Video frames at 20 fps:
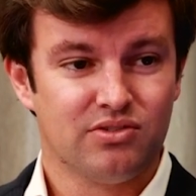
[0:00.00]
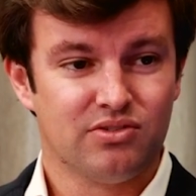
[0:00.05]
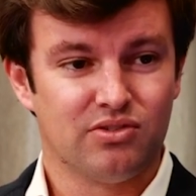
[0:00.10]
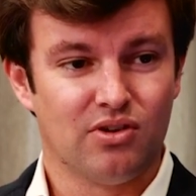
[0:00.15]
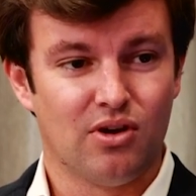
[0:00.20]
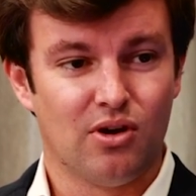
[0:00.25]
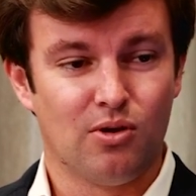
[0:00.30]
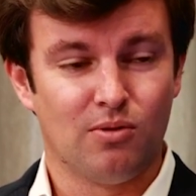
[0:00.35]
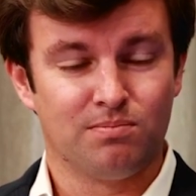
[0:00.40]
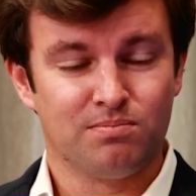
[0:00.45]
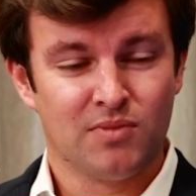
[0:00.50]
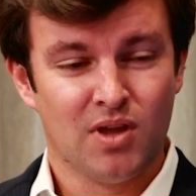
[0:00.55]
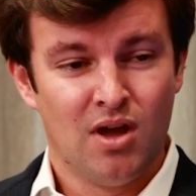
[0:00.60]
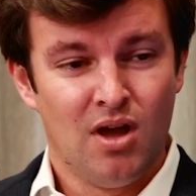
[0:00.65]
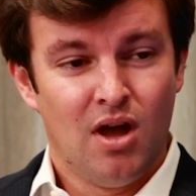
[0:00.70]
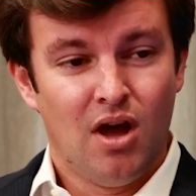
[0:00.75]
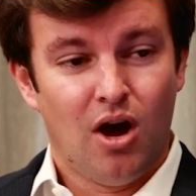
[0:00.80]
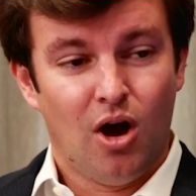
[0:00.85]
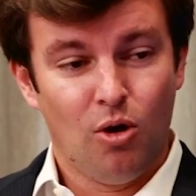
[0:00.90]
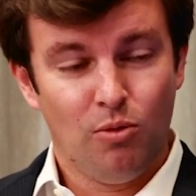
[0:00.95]
So
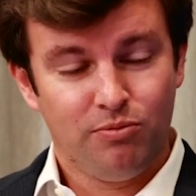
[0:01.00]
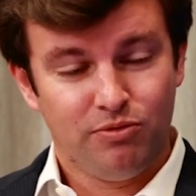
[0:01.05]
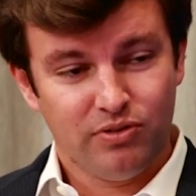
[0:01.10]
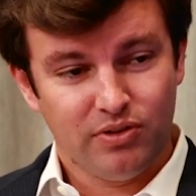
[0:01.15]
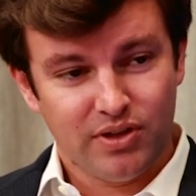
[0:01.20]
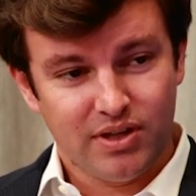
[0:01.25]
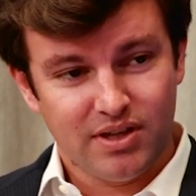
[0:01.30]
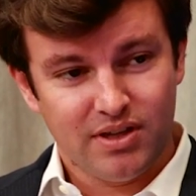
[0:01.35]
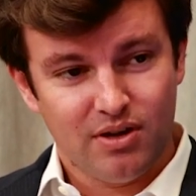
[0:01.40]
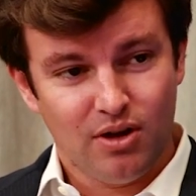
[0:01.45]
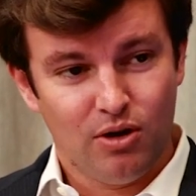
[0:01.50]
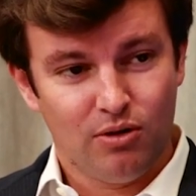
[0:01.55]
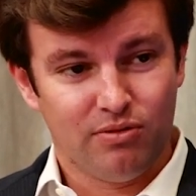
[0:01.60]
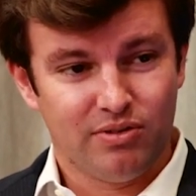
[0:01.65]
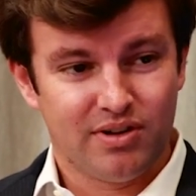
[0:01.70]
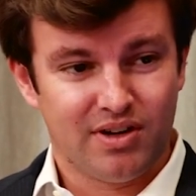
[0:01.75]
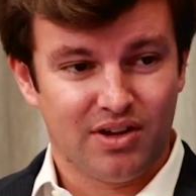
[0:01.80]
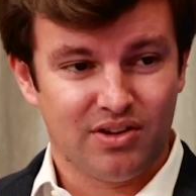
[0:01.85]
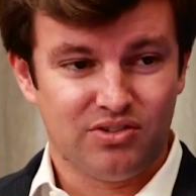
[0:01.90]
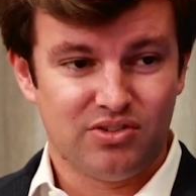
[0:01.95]
hopefully
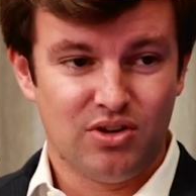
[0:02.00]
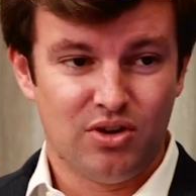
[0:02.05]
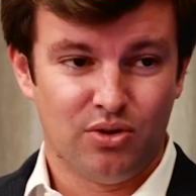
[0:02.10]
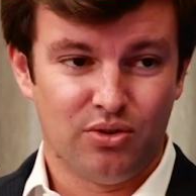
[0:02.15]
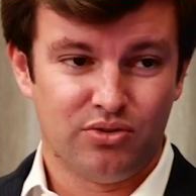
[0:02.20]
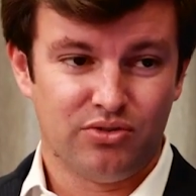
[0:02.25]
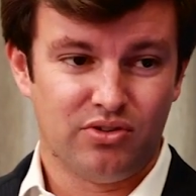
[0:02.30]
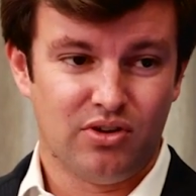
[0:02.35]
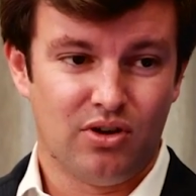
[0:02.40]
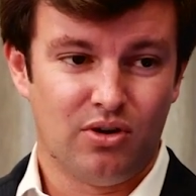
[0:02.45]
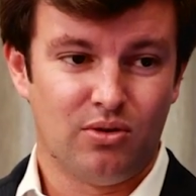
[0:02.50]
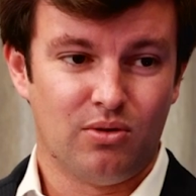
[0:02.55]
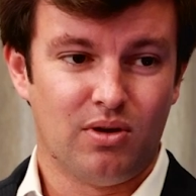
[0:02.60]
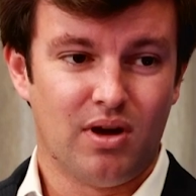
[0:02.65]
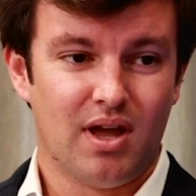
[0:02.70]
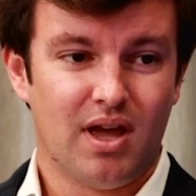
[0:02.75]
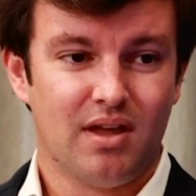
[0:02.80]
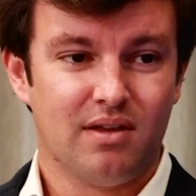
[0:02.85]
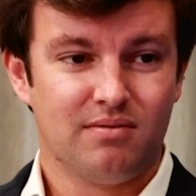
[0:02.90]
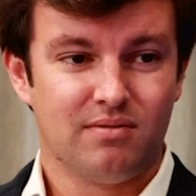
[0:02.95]
over the next year or
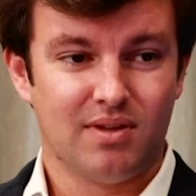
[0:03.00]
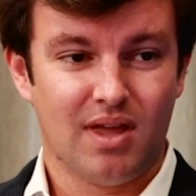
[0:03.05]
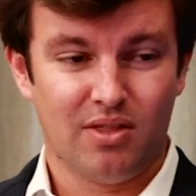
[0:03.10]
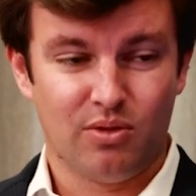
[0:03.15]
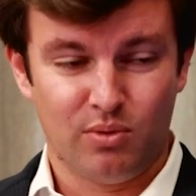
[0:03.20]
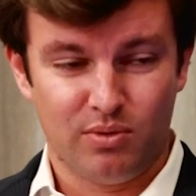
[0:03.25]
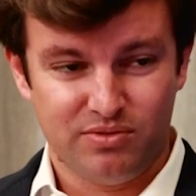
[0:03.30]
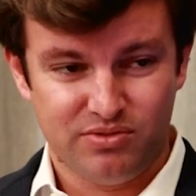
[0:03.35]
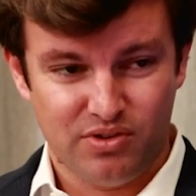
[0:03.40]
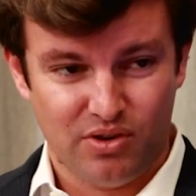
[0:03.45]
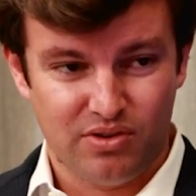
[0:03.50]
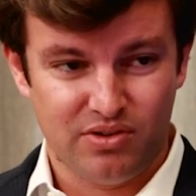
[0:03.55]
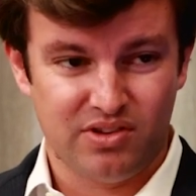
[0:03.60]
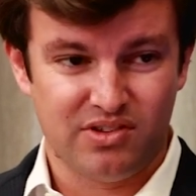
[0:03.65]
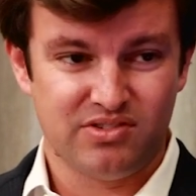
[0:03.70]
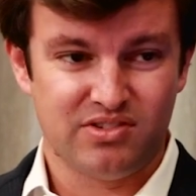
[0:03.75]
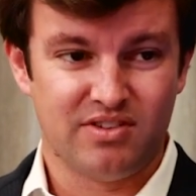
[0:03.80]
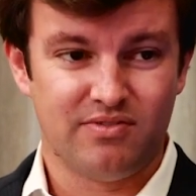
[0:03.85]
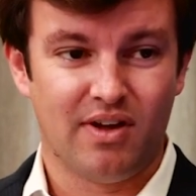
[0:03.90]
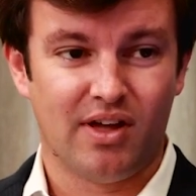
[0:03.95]
so, now that we've started
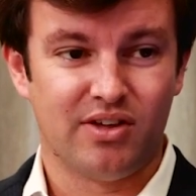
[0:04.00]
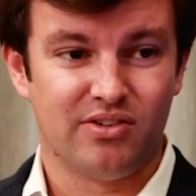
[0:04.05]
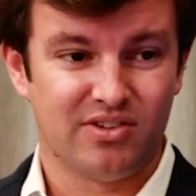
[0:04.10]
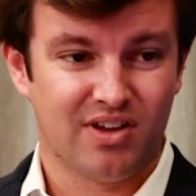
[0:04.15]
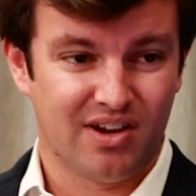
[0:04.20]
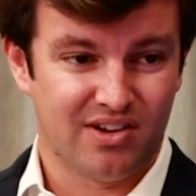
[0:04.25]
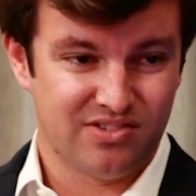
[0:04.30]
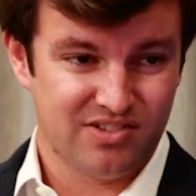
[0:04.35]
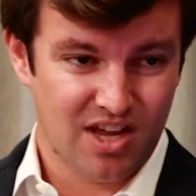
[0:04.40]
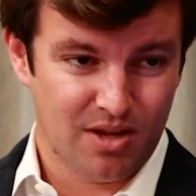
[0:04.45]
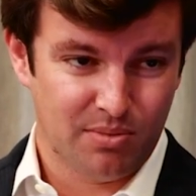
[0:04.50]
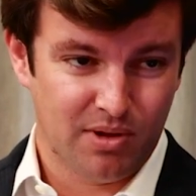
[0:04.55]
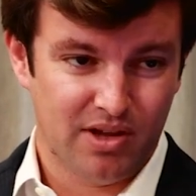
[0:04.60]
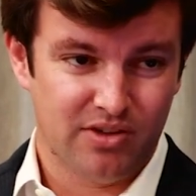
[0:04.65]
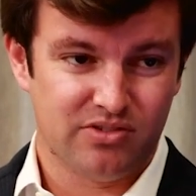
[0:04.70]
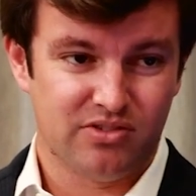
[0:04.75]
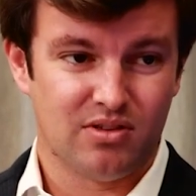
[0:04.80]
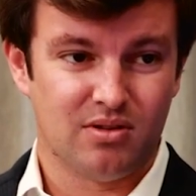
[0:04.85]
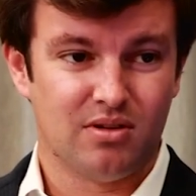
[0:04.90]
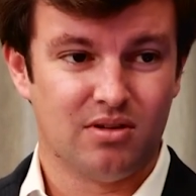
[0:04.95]
to see values kind of
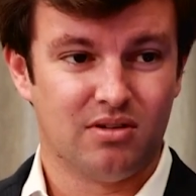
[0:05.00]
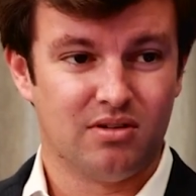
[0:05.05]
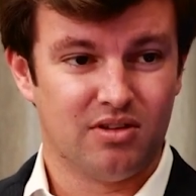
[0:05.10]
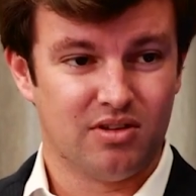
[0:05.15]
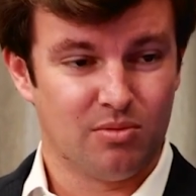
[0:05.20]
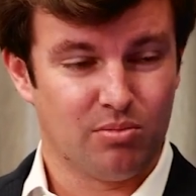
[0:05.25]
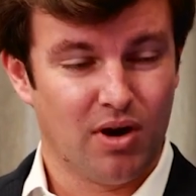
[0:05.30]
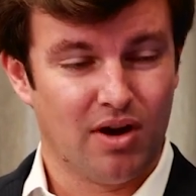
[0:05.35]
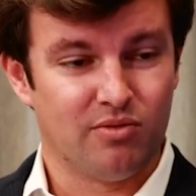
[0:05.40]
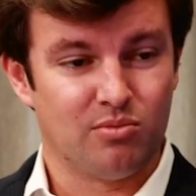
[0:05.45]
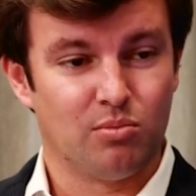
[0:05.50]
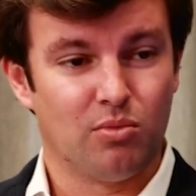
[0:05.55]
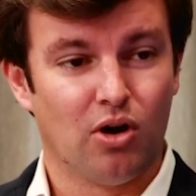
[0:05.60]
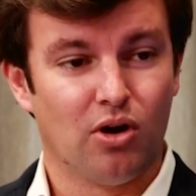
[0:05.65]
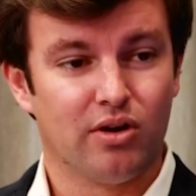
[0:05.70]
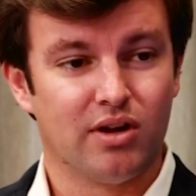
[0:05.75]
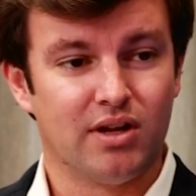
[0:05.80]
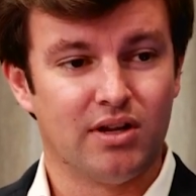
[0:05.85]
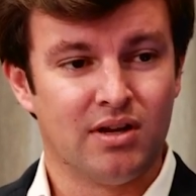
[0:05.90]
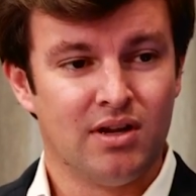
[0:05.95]
stabilize in the, in the private
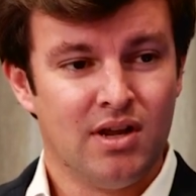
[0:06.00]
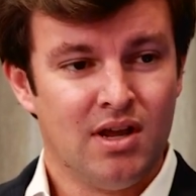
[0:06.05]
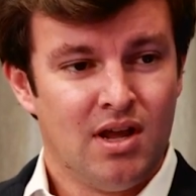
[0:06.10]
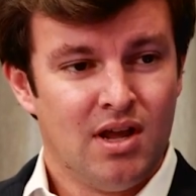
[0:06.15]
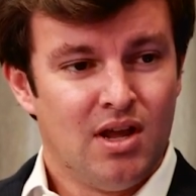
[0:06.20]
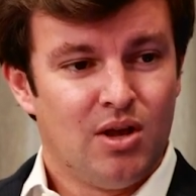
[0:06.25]
market,